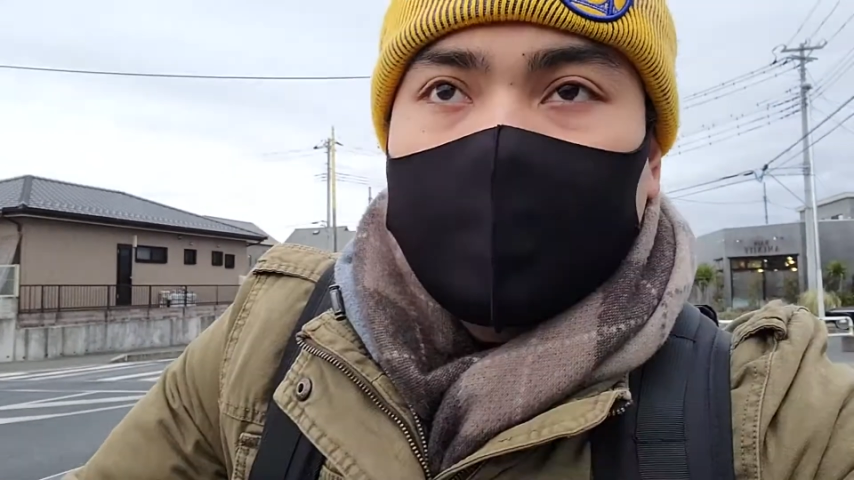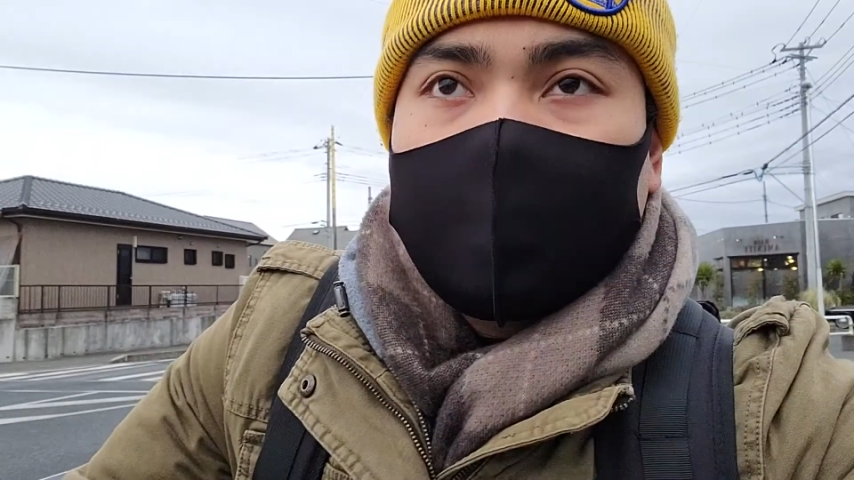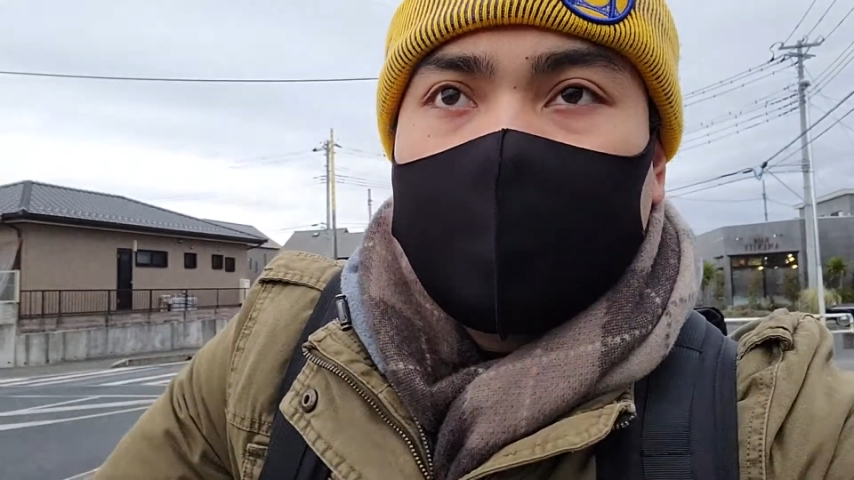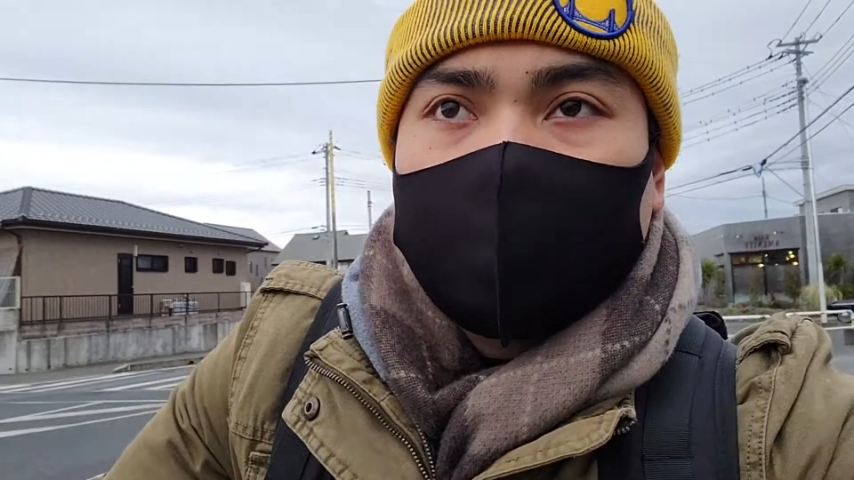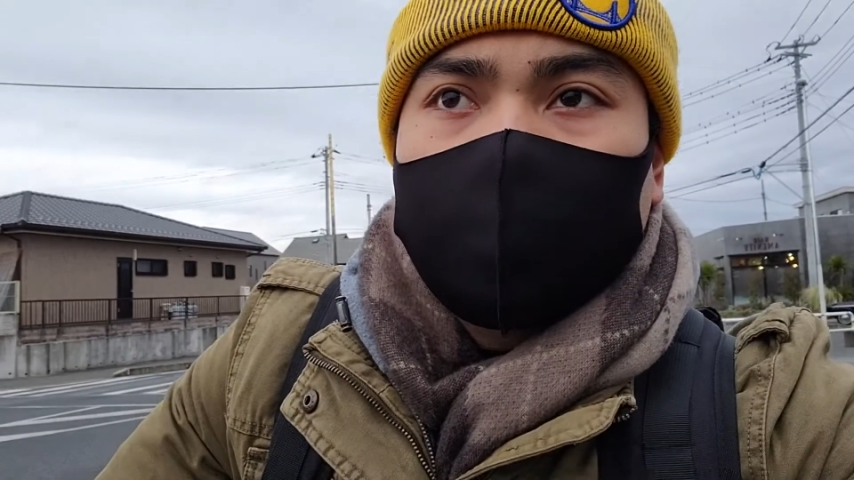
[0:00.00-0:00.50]
I
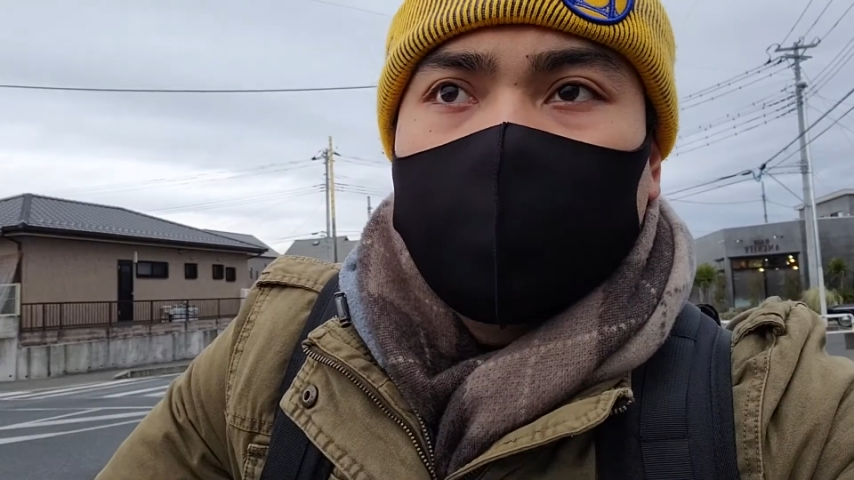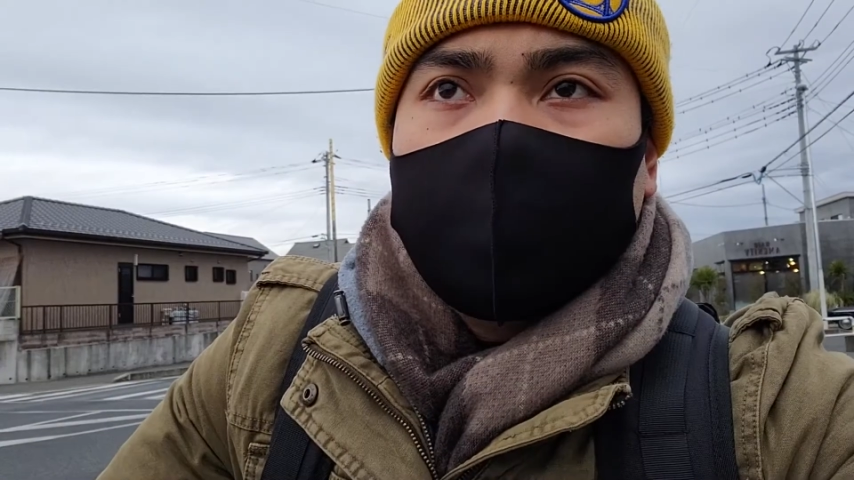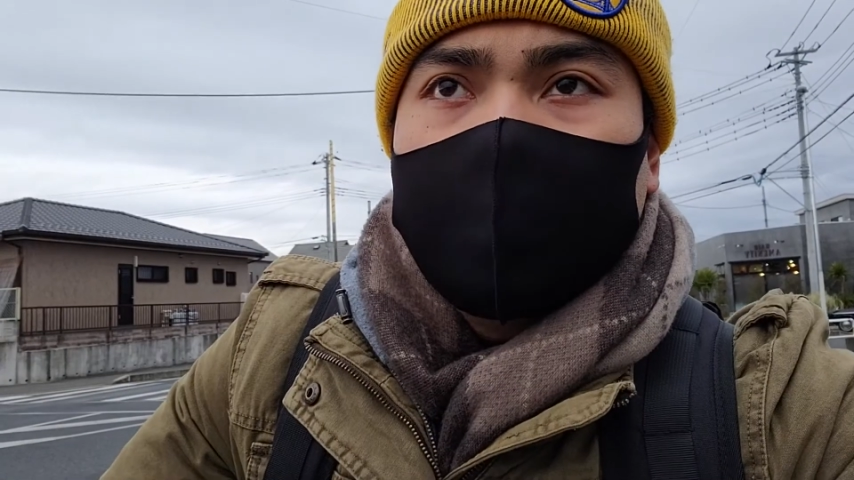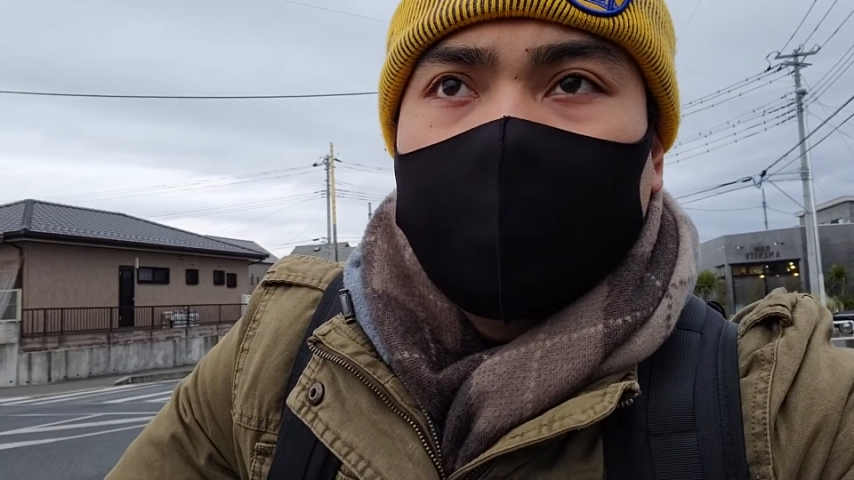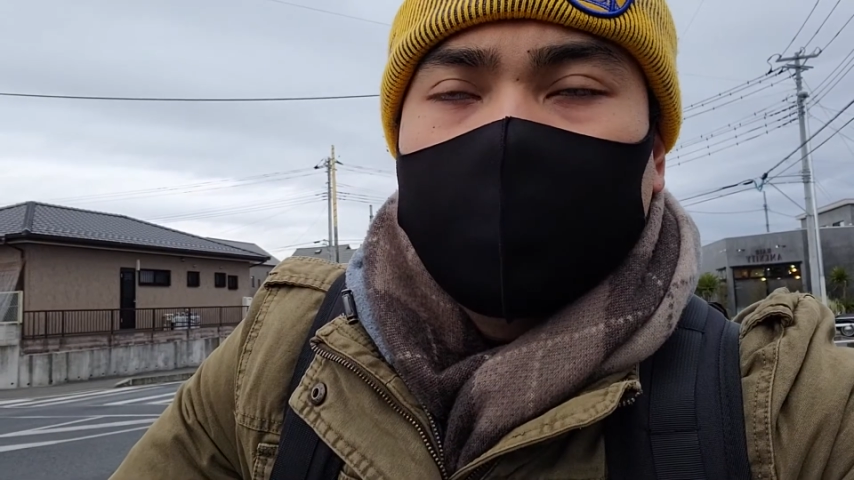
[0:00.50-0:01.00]
got 2
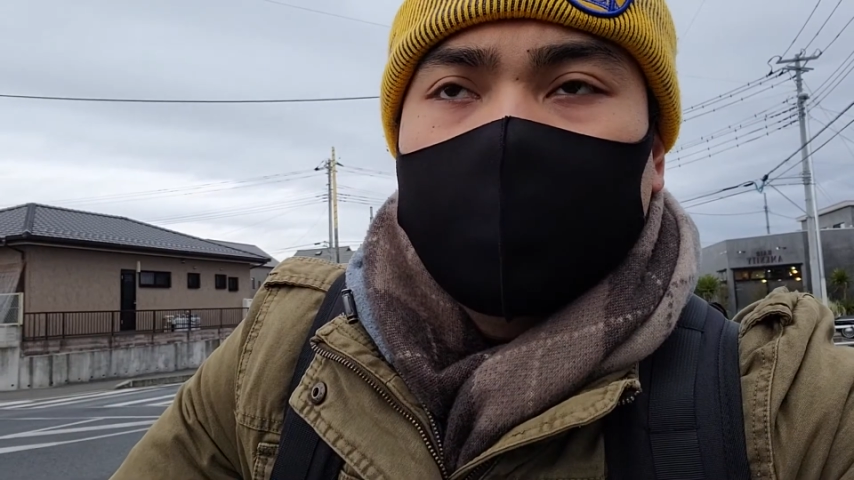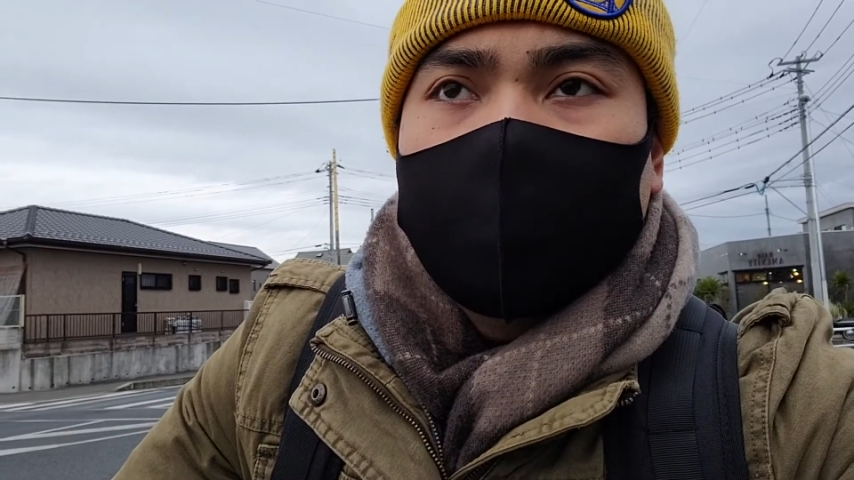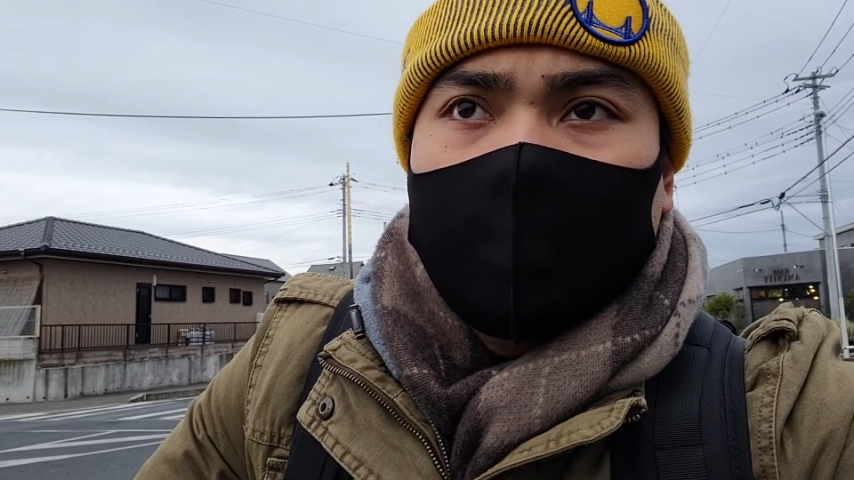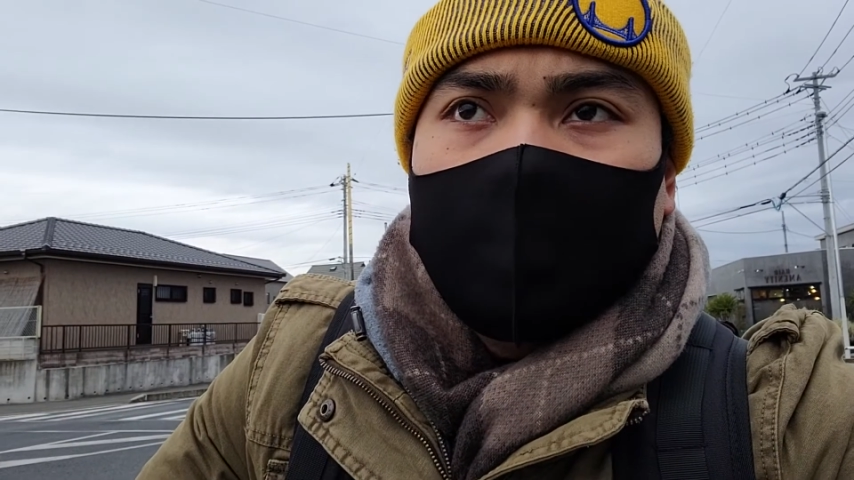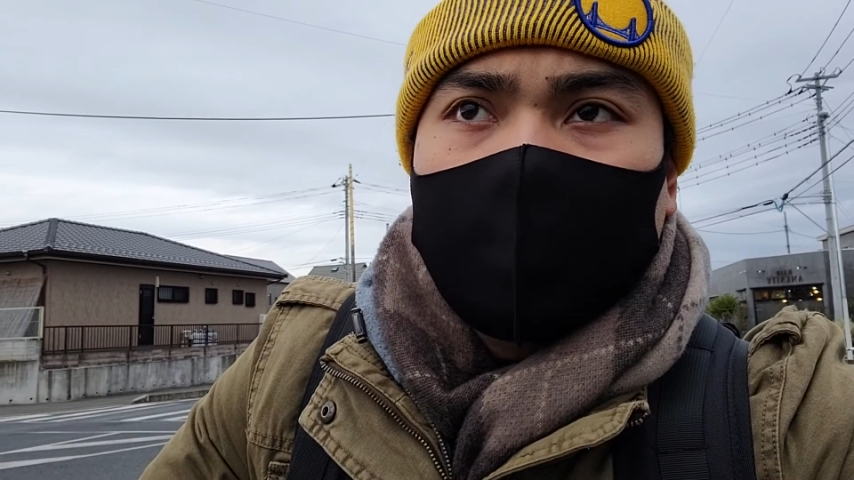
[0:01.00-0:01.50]
items,
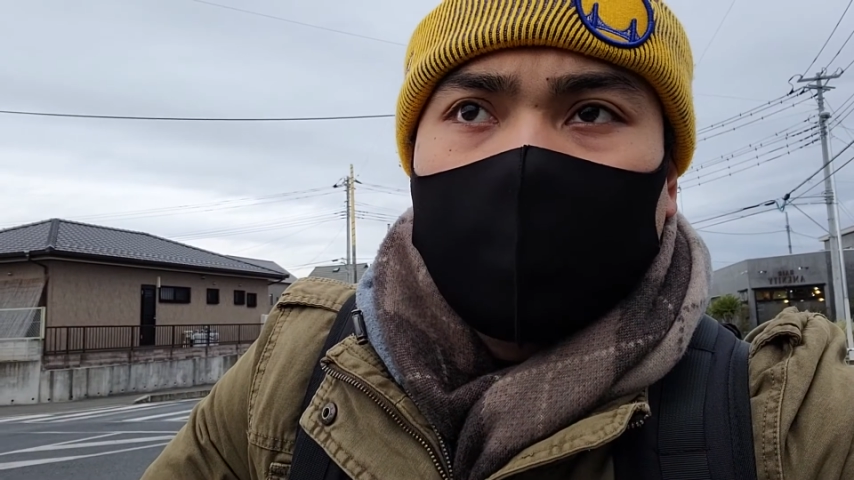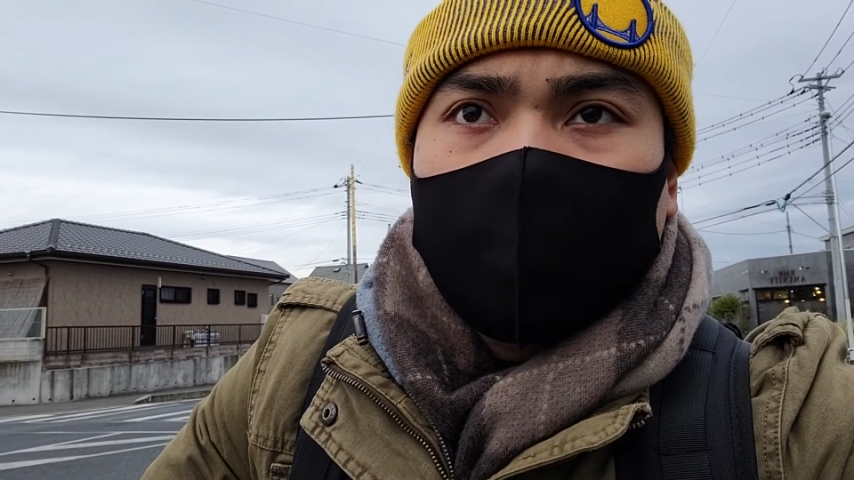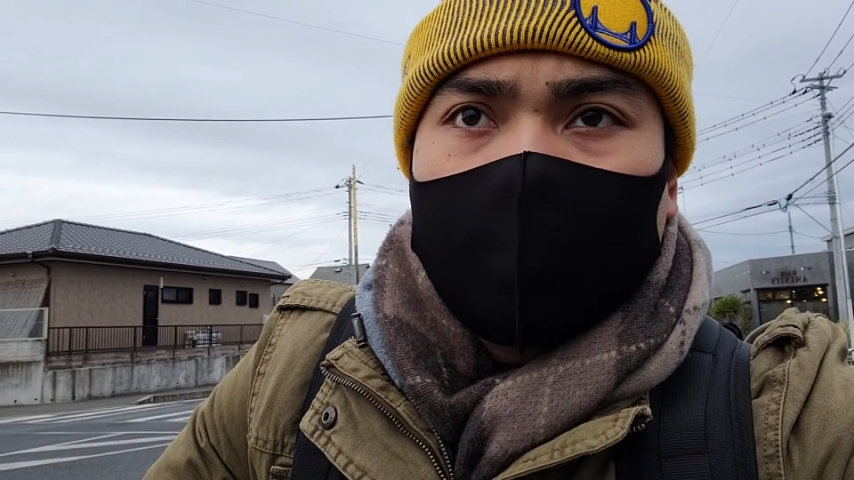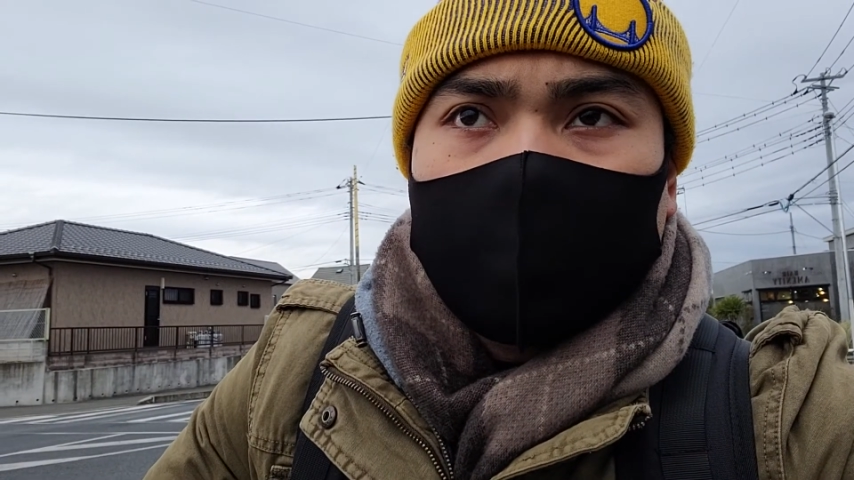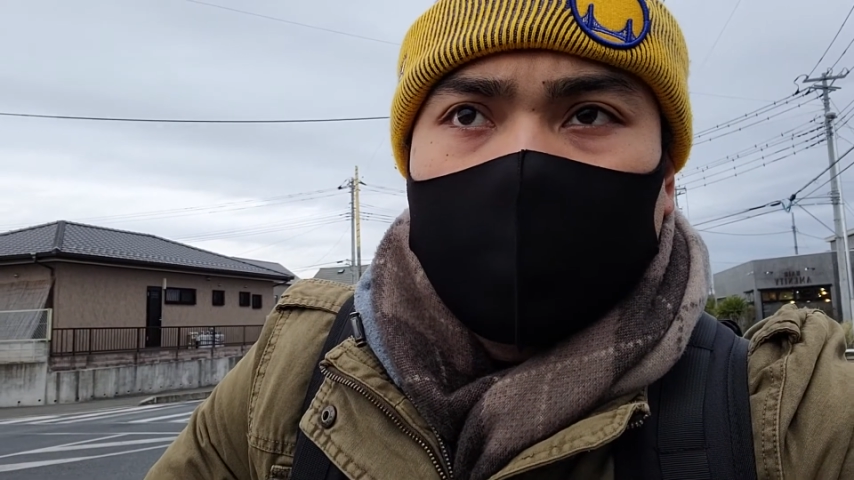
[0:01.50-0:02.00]
they were a
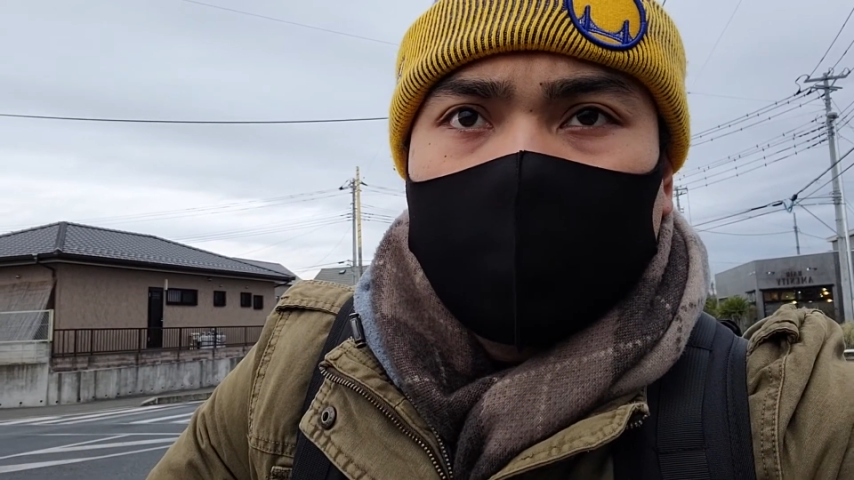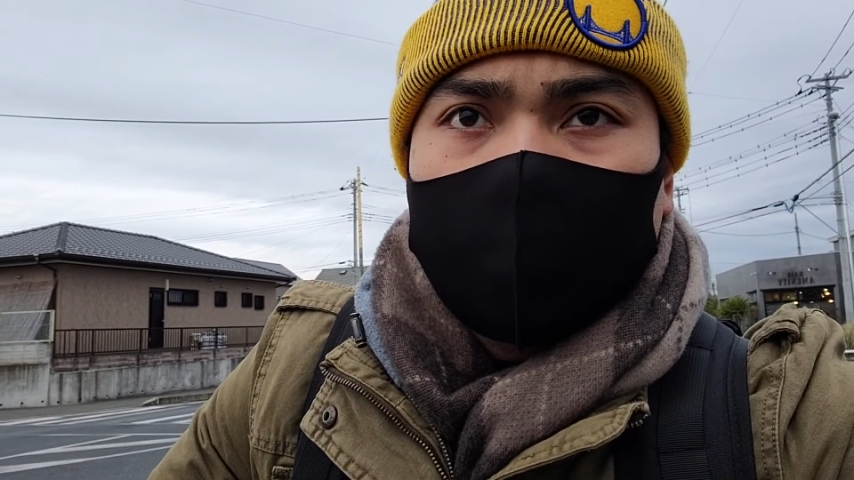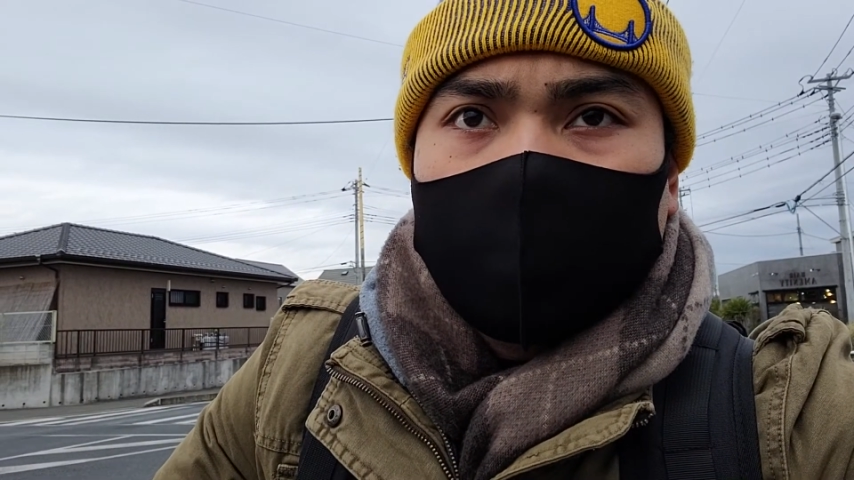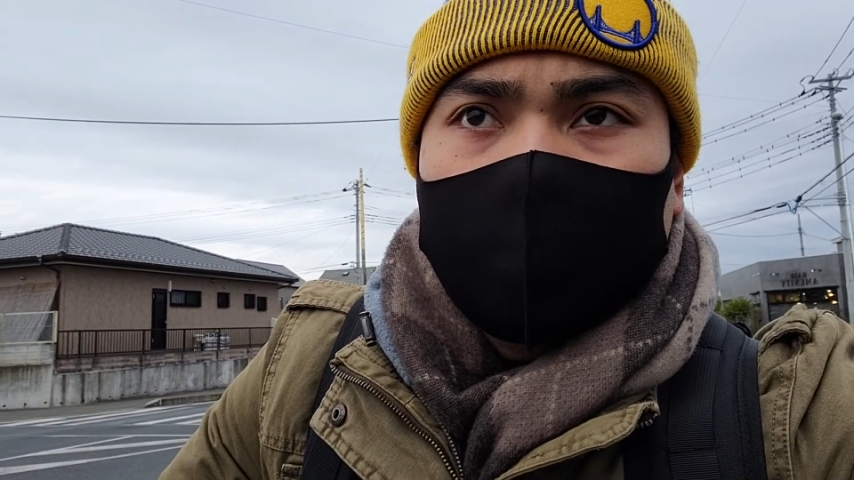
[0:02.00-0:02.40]
lot cheaper,